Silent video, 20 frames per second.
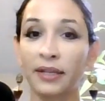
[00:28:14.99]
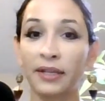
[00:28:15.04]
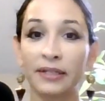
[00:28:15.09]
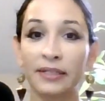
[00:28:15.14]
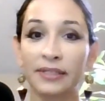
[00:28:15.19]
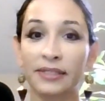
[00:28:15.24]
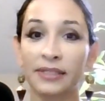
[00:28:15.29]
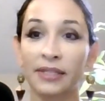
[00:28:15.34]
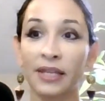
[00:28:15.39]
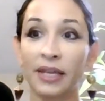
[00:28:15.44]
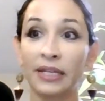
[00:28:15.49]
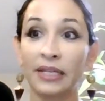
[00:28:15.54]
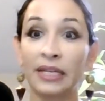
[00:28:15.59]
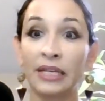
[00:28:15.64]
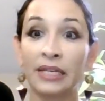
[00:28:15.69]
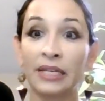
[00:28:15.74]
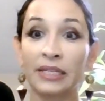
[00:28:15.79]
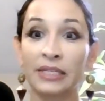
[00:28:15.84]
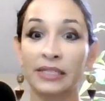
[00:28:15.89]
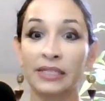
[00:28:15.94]
It's like
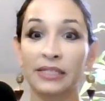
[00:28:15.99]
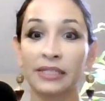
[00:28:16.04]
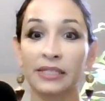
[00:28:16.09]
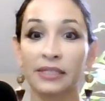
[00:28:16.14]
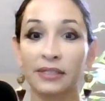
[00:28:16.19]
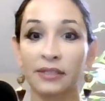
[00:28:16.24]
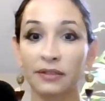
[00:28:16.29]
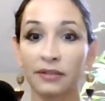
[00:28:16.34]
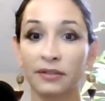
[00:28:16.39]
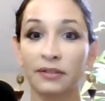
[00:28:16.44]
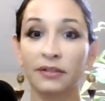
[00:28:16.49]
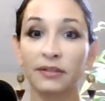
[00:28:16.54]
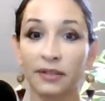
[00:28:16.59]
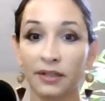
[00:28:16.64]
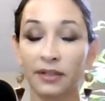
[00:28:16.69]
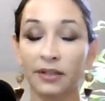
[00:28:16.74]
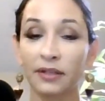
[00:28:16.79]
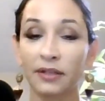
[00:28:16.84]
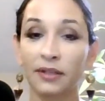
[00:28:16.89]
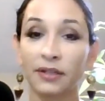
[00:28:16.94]
his
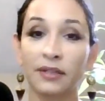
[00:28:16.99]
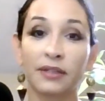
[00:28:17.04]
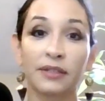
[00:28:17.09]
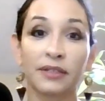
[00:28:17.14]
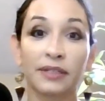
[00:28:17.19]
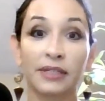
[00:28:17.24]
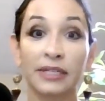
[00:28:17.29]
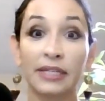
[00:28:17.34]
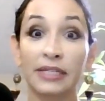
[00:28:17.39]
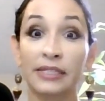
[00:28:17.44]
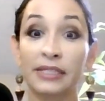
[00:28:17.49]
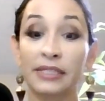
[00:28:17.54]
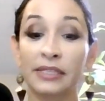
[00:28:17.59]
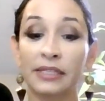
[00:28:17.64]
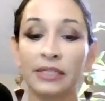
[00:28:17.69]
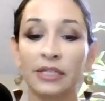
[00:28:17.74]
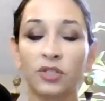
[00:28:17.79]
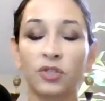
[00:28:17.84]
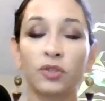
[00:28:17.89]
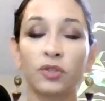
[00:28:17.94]

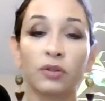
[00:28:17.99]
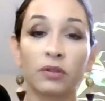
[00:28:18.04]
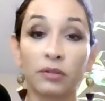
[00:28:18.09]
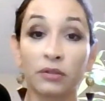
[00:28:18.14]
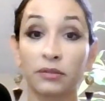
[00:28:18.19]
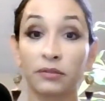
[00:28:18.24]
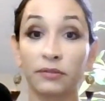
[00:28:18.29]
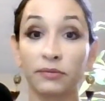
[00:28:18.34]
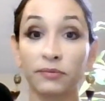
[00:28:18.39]
sigil